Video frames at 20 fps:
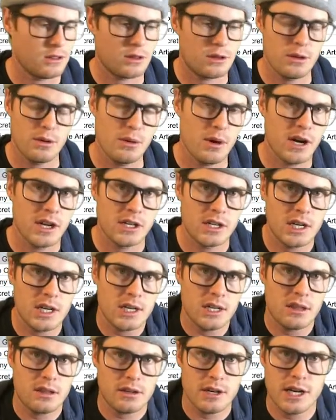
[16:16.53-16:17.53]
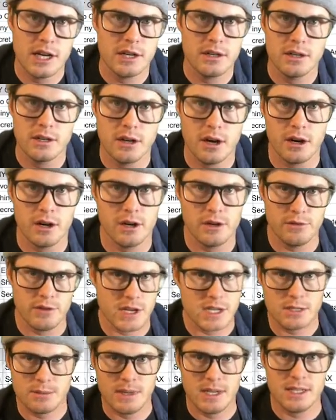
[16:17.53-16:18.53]
$200 to $300
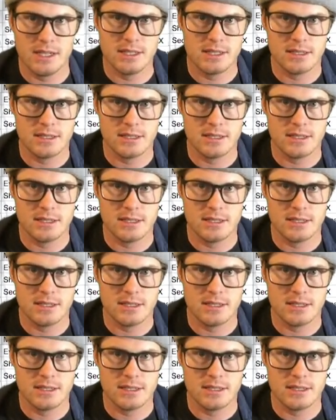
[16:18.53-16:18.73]
investment to